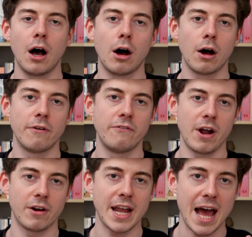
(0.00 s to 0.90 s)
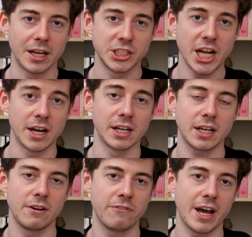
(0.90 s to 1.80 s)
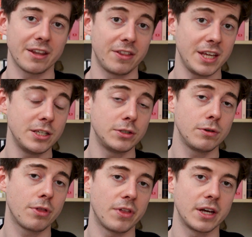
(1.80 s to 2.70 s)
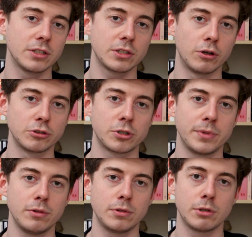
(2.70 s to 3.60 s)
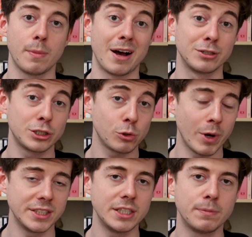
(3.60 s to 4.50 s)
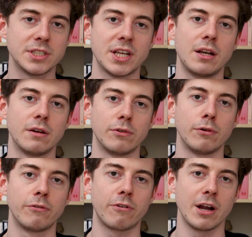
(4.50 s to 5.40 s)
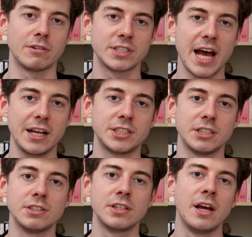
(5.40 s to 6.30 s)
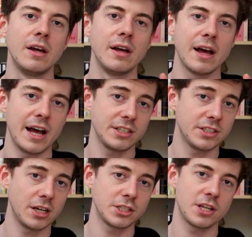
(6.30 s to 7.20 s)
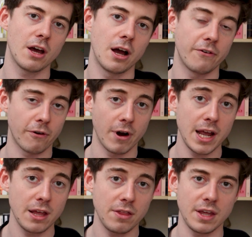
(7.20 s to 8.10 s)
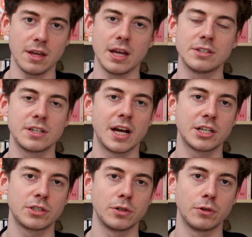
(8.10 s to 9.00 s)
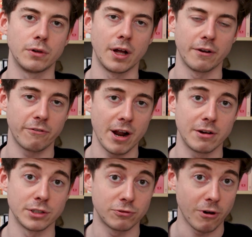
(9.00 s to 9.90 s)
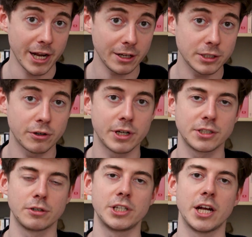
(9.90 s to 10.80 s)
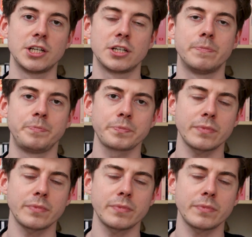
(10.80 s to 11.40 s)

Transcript: are very allergenic. In fact, these two things contribute to about 20% of all fragrance allergies. As such, the IFRA, the International Fragrance Regulatory Association,